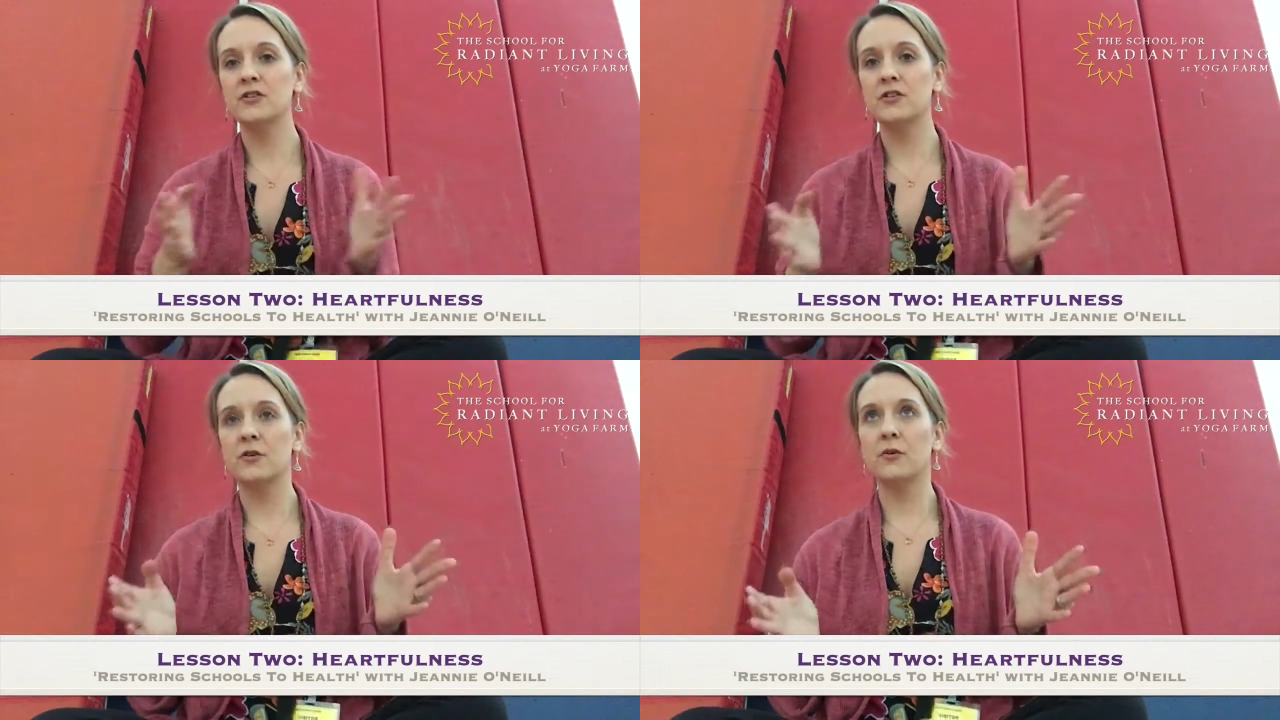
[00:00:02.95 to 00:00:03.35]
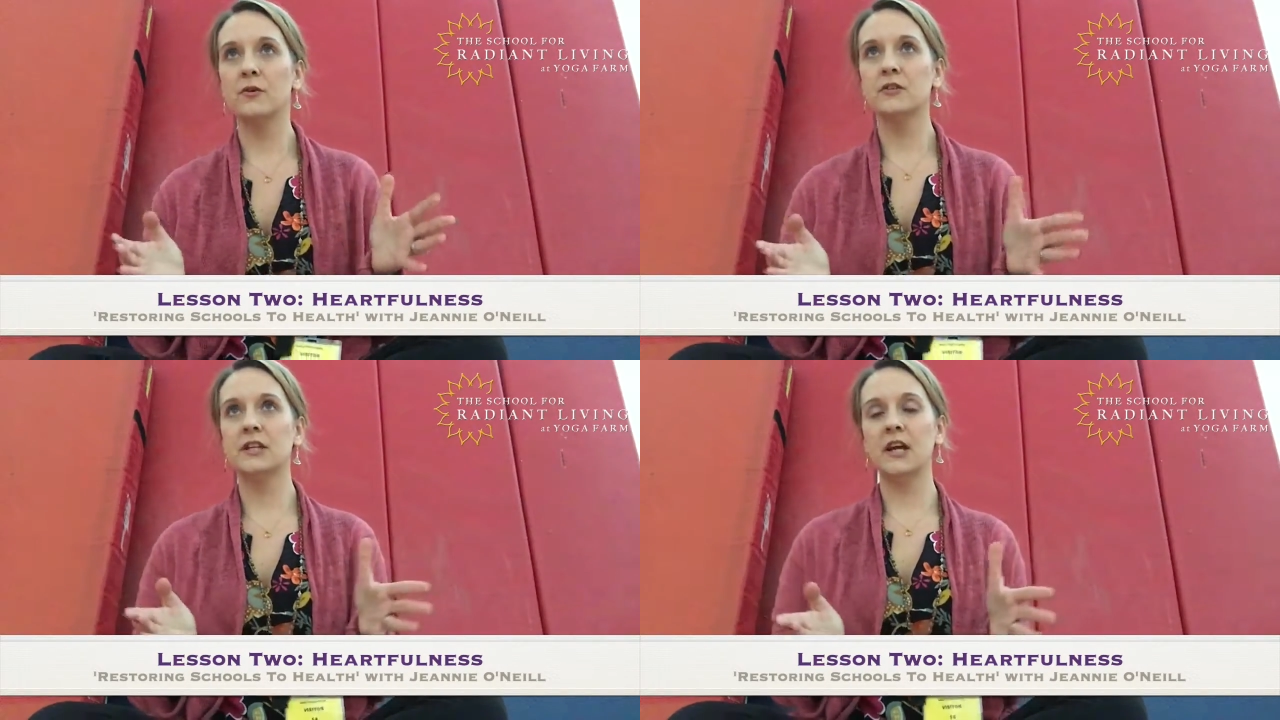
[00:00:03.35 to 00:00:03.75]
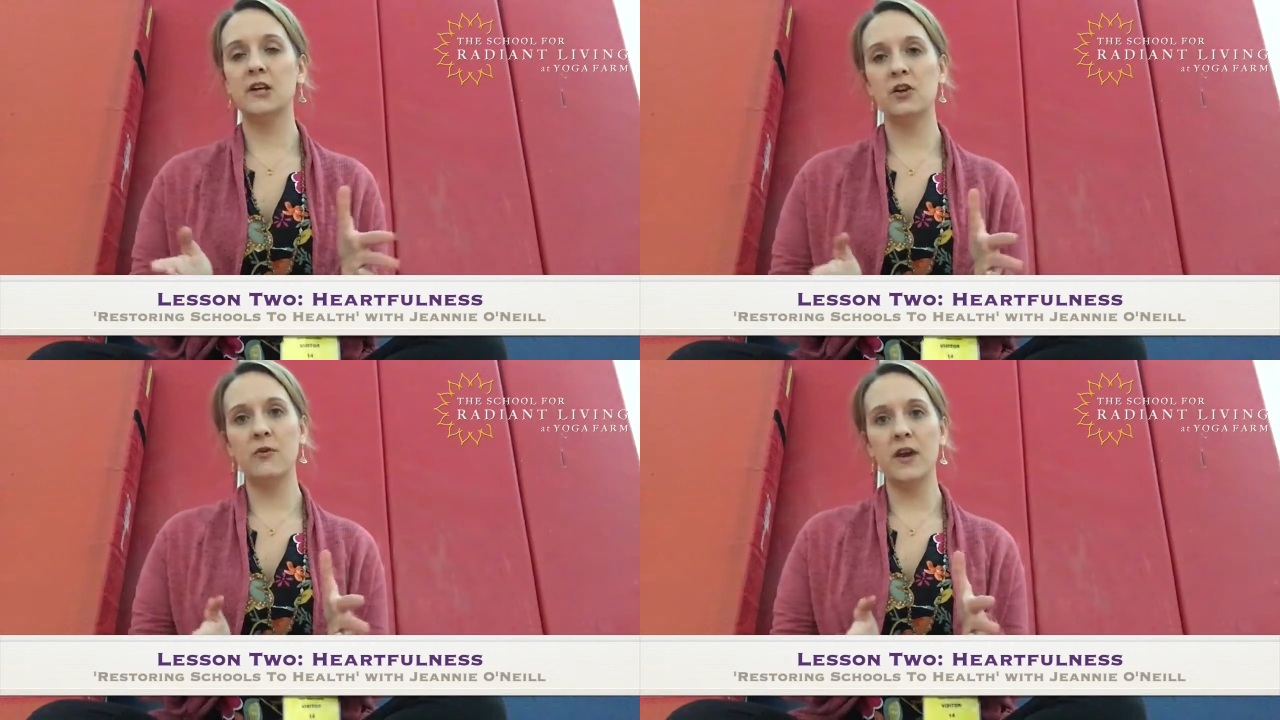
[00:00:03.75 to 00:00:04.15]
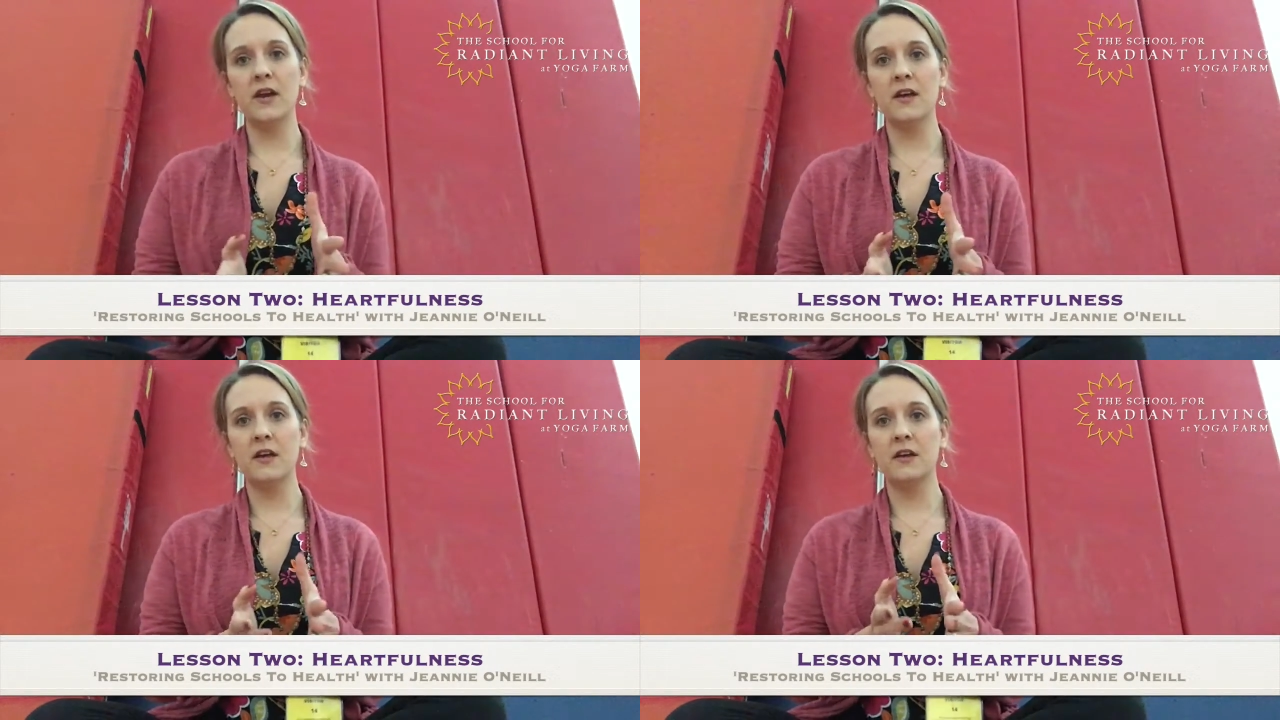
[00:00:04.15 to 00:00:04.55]
to get you
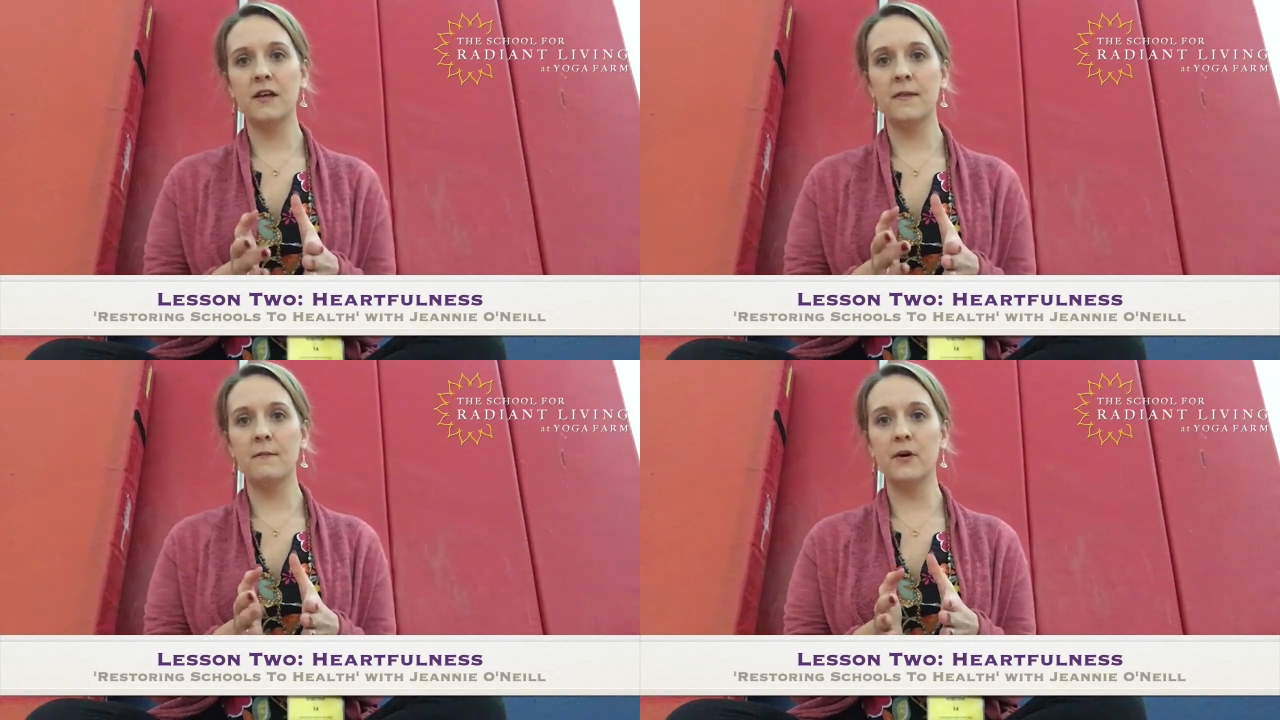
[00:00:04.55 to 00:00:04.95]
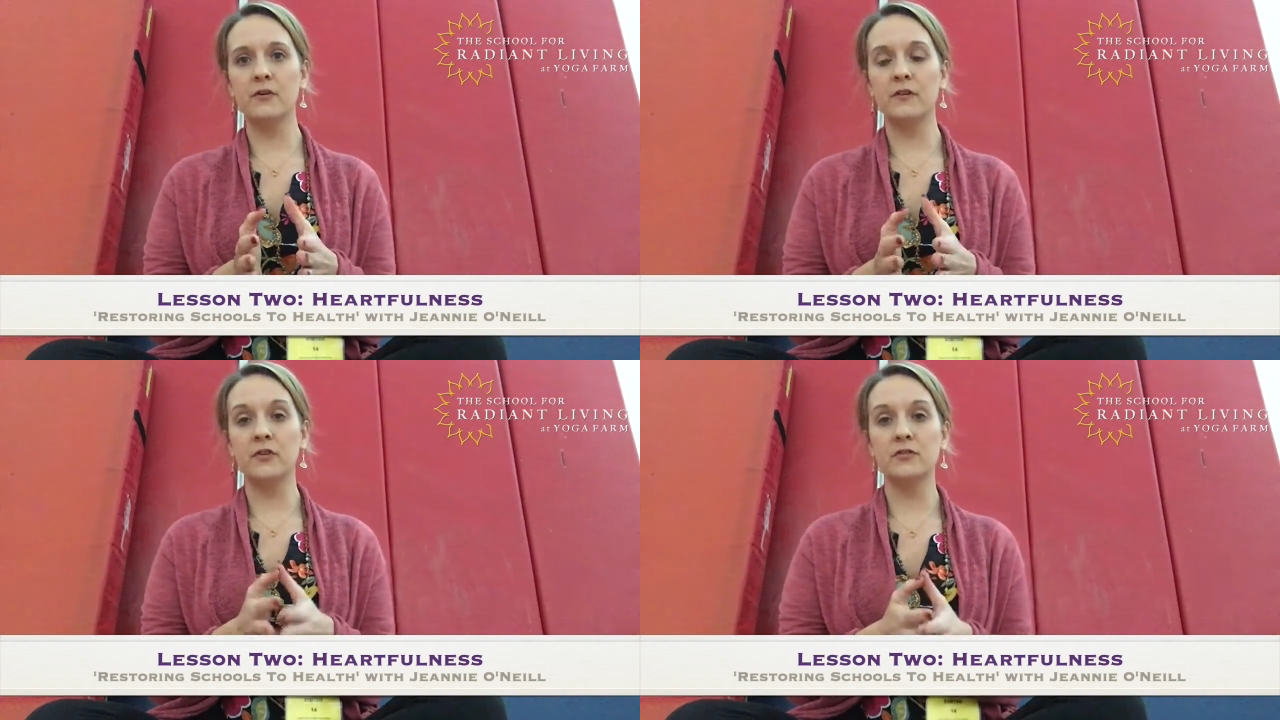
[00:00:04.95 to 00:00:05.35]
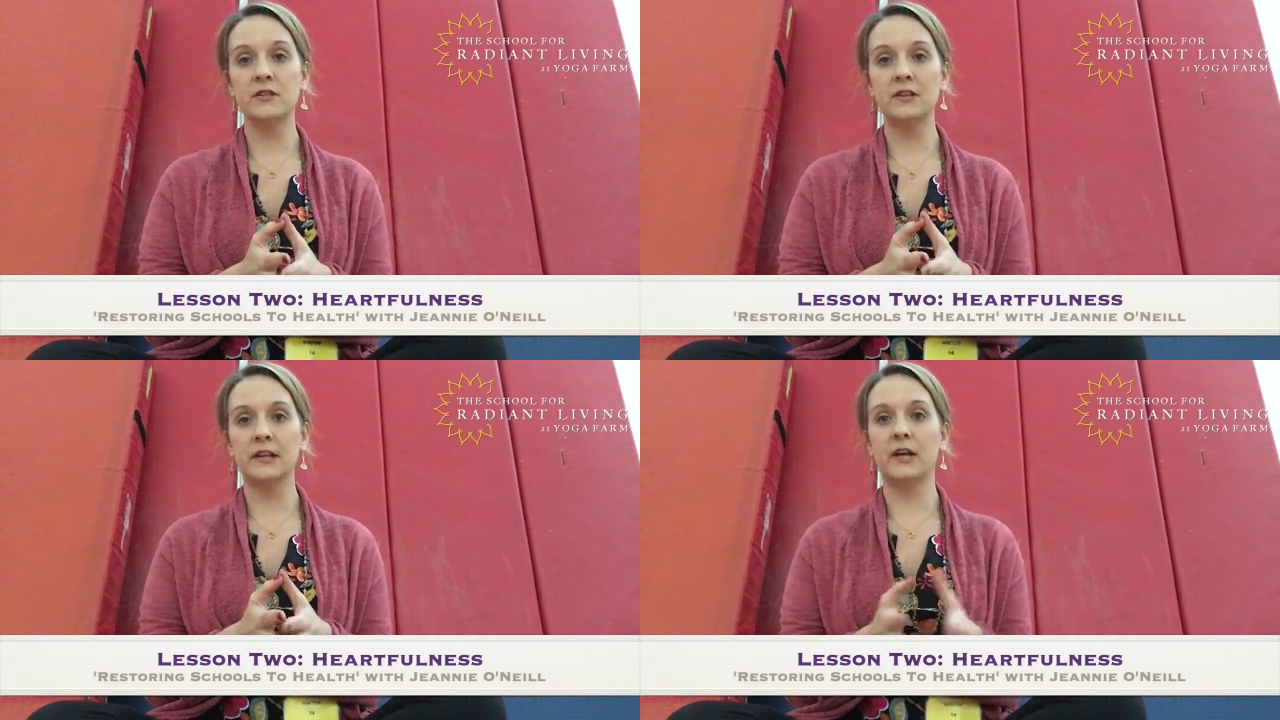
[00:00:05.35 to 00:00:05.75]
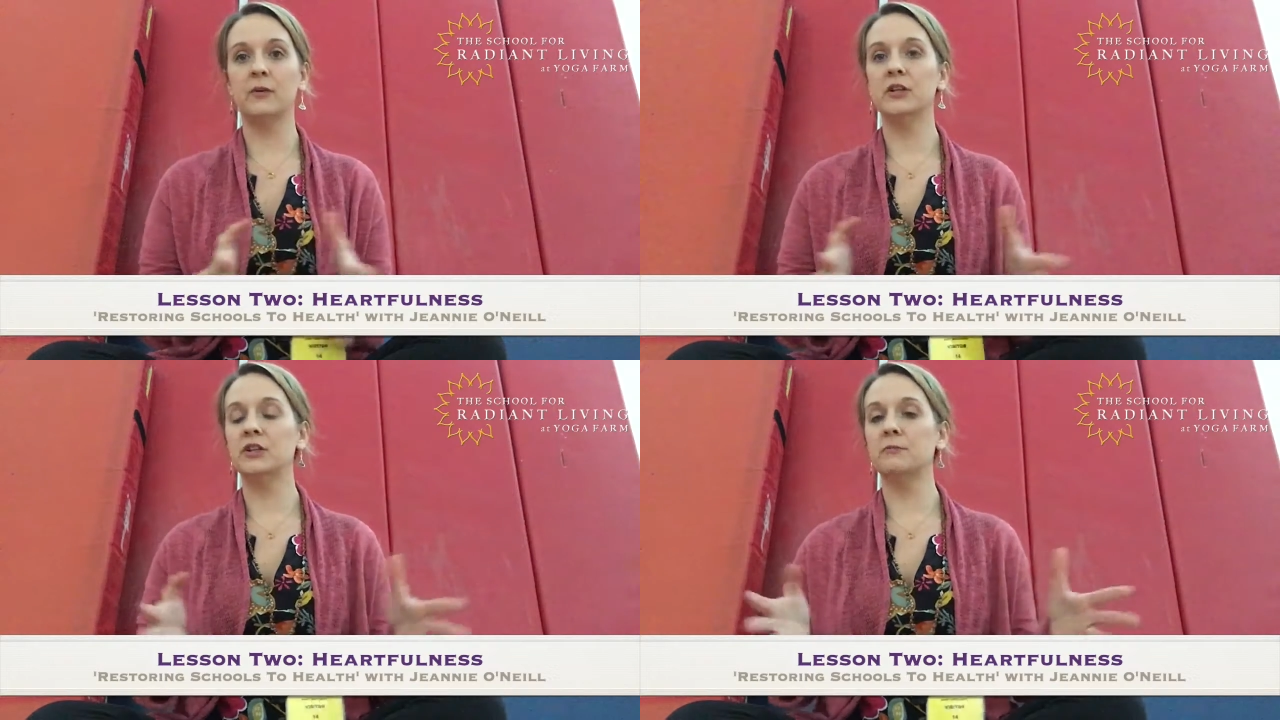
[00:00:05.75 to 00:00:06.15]
in the mode of using the
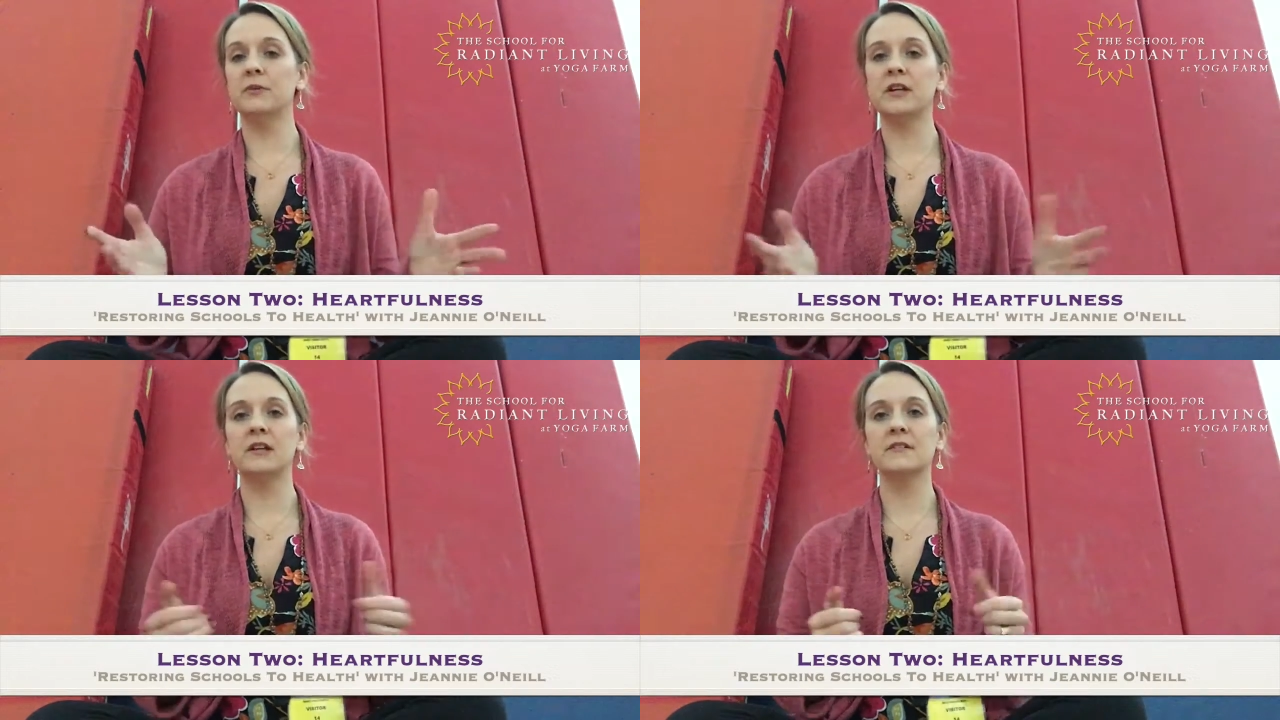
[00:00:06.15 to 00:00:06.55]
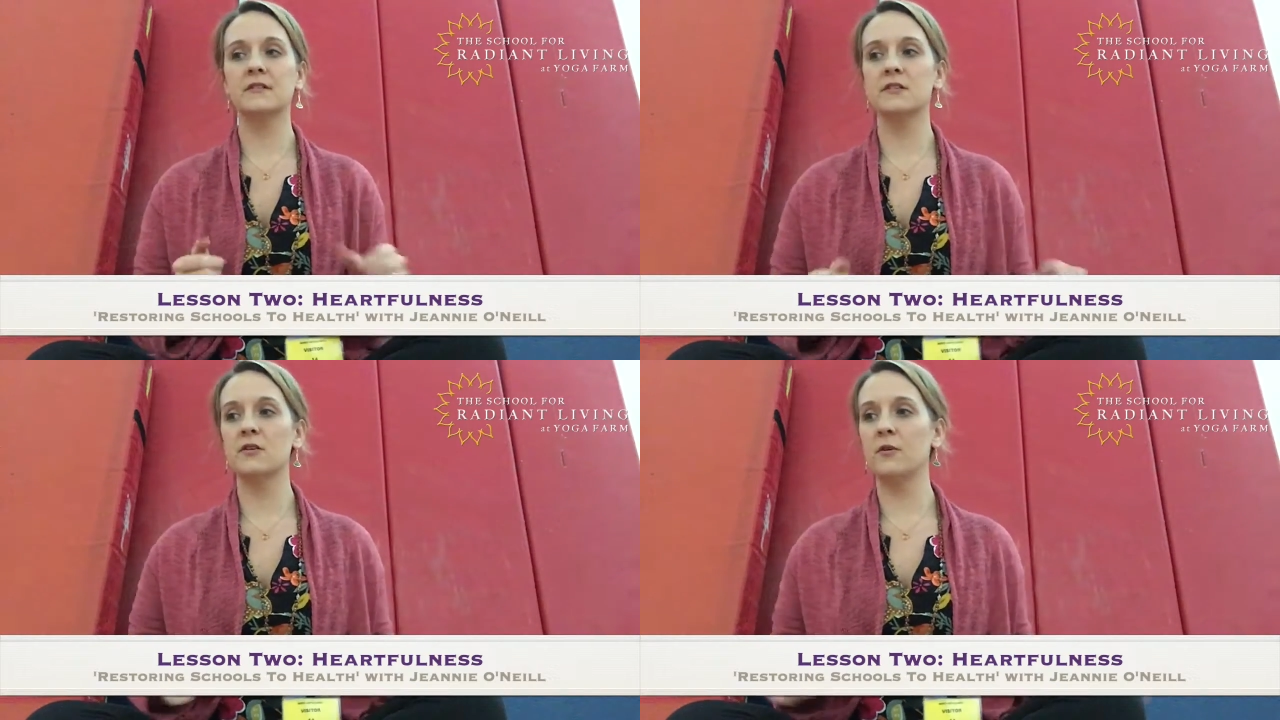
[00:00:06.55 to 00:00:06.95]
language and bringing this into the